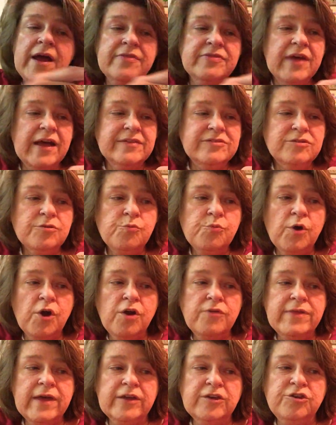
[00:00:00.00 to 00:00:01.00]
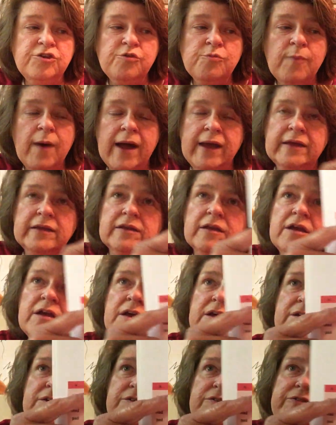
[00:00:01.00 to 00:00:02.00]
That's a word that you might
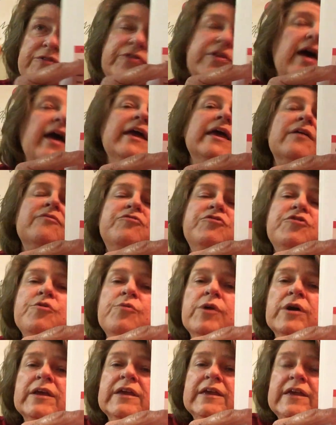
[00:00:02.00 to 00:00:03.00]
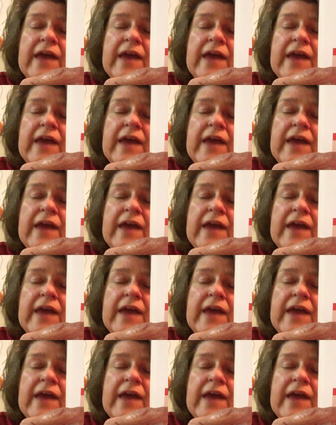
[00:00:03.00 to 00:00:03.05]
say if you were